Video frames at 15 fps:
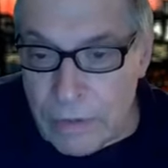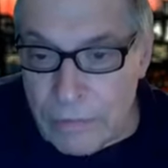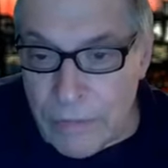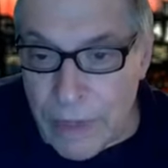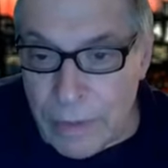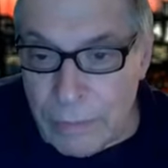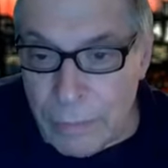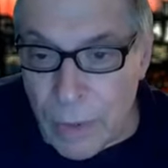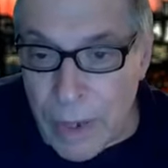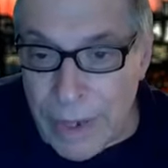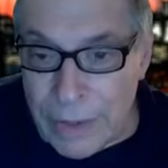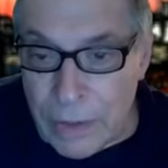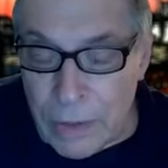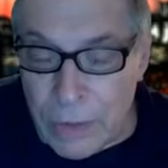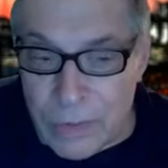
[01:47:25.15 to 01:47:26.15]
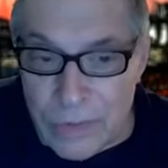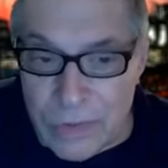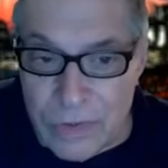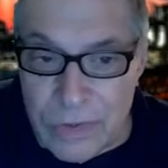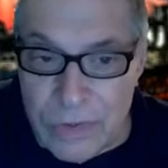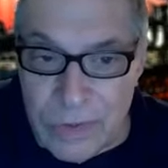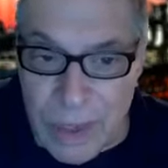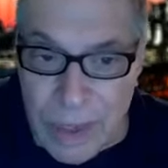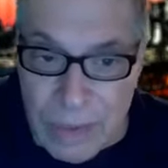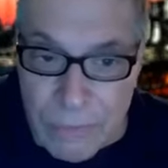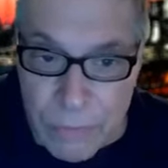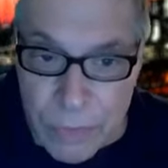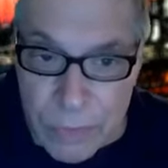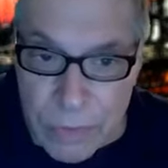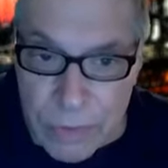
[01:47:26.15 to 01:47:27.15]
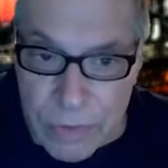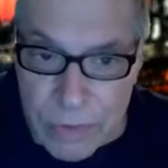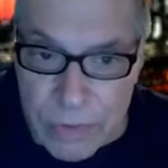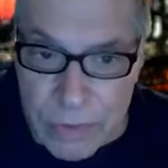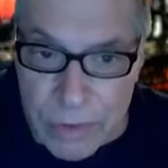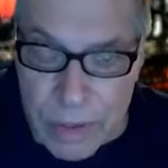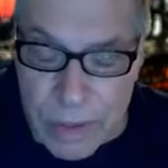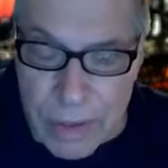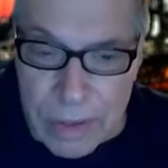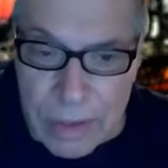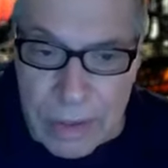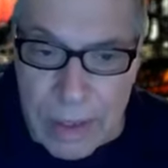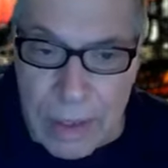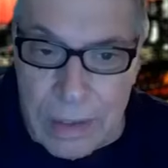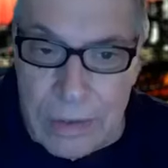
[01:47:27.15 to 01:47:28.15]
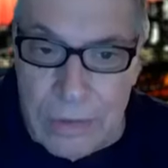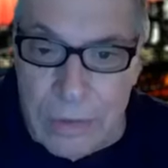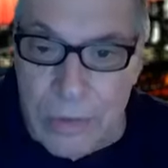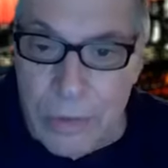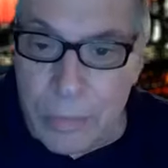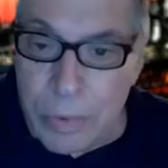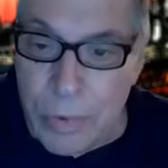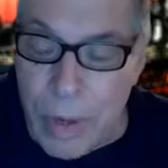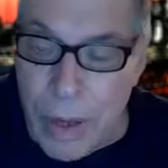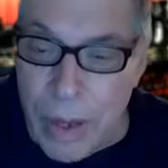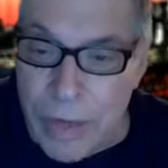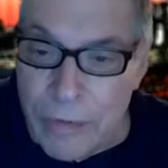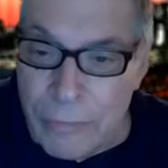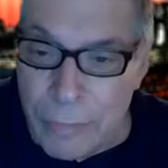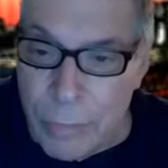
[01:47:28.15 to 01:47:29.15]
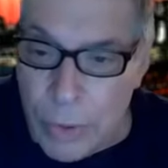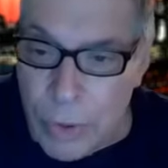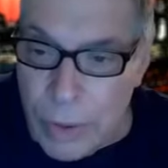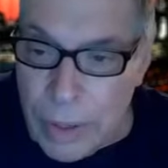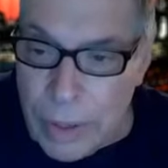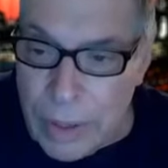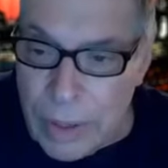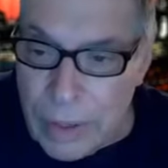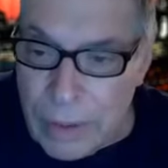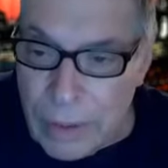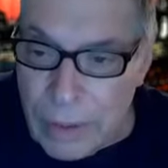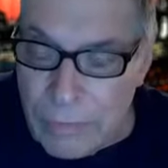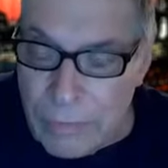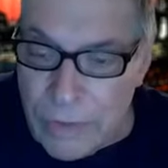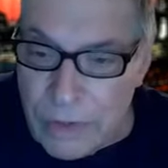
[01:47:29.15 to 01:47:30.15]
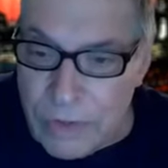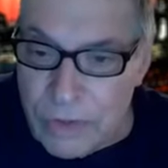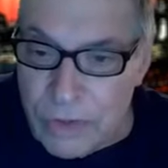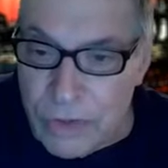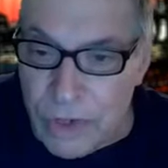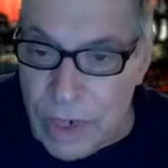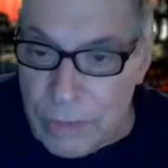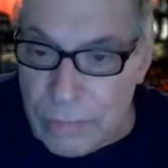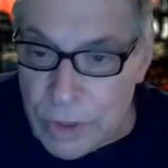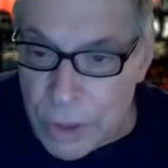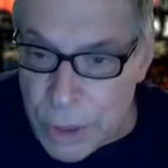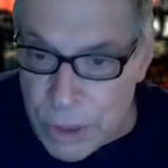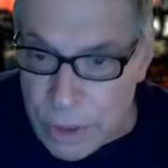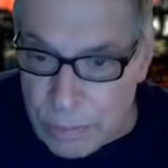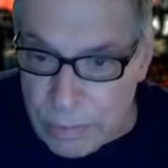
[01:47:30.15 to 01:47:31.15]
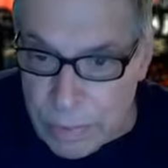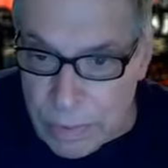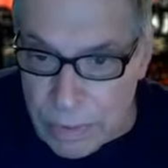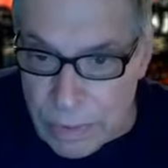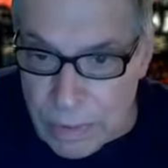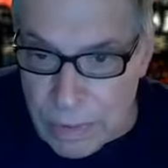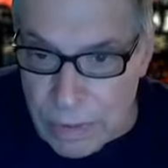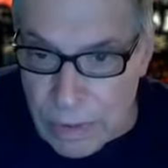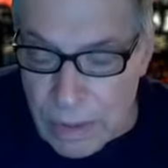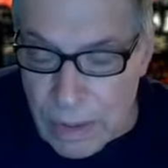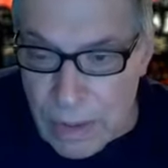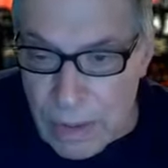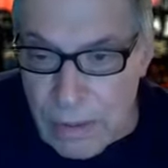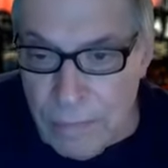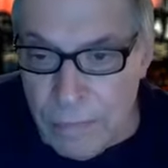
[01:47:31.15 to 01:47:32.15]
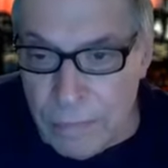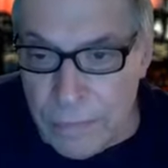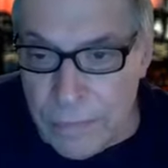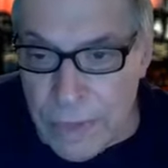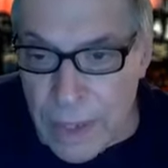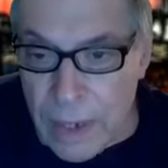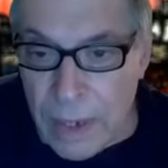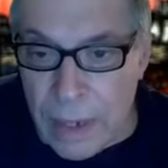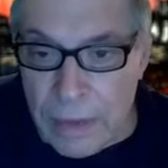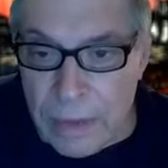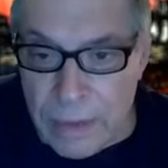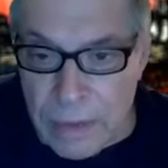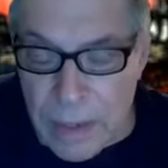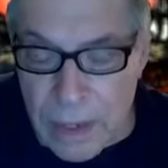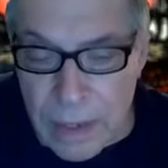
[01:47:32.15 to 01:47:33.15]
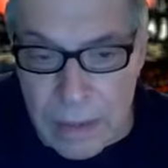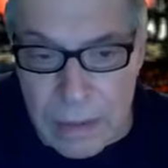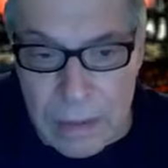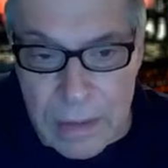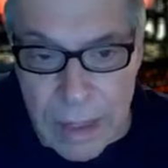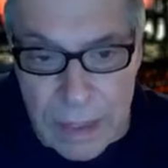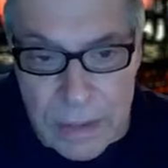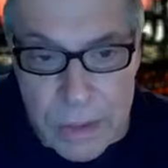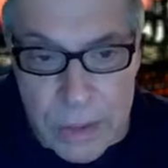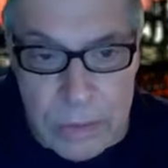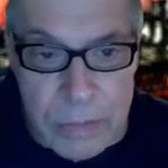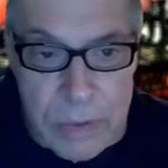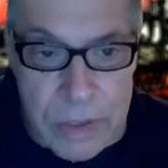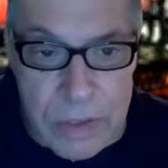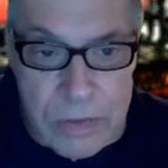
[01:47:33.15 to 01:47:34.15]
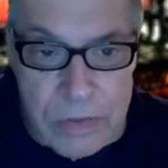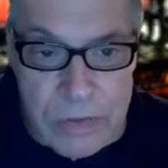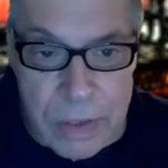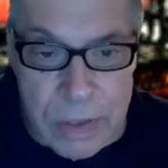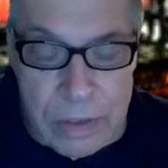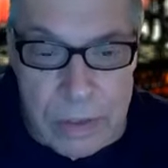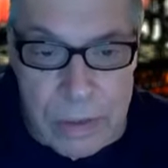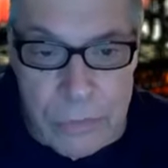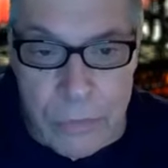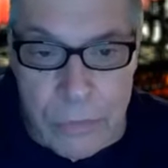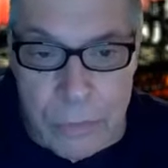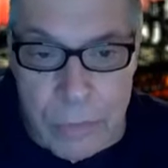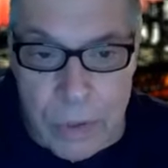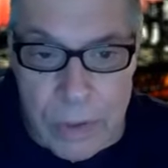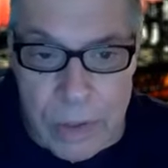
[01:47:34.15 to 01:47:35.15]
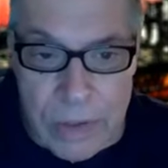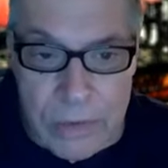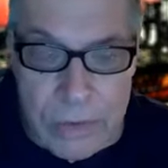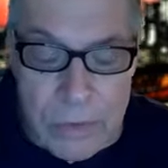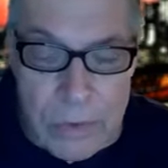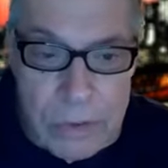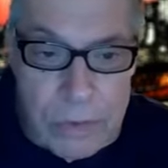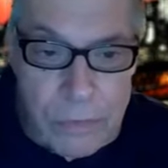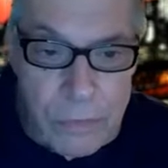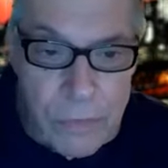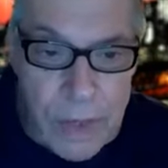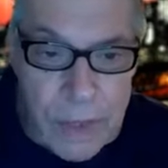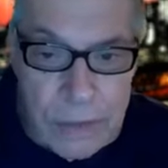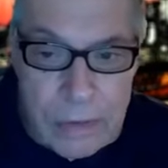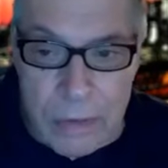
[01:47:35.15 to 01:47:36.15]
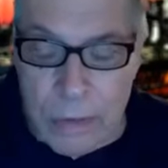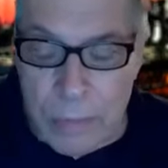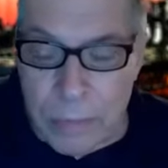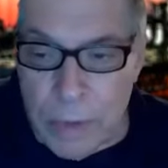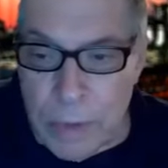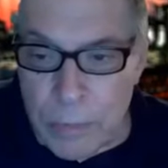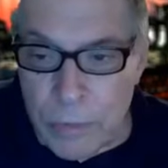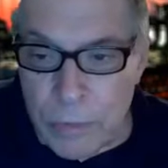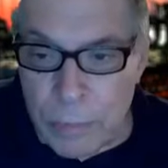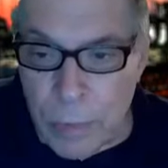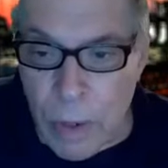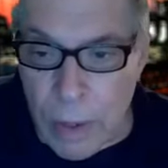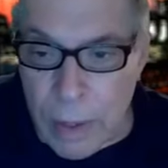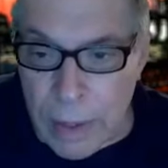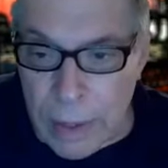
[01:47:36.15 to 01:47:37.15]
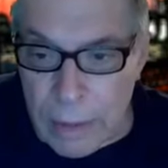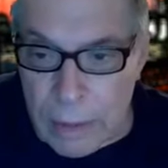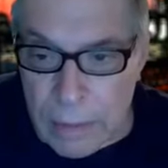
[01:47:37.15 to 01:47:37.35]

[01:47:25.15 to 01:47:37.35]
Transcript: If then Biden uses his influence, okay, to deprive Bernie of his chairmanship, then I think that should be the signal for Bernie to defect to the People's Party.